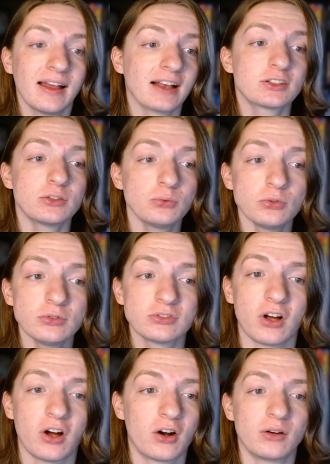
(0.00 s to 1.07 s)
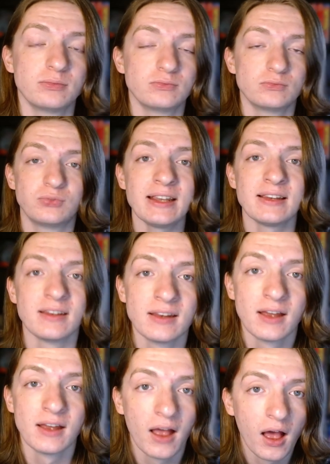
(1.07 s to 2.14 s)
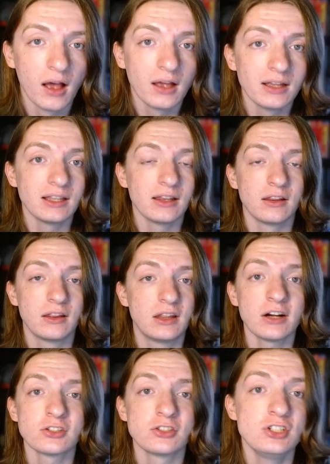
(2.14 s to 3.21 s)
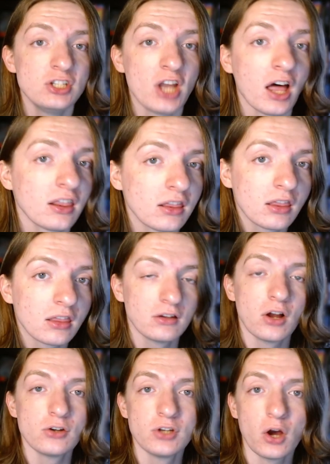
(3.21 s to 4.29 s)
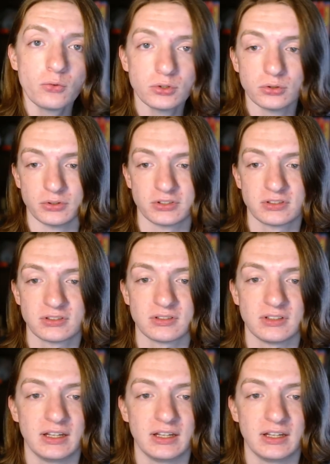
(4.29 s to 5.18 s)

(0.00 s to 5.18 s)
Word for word: As the rules are written, there's not, no, no rules,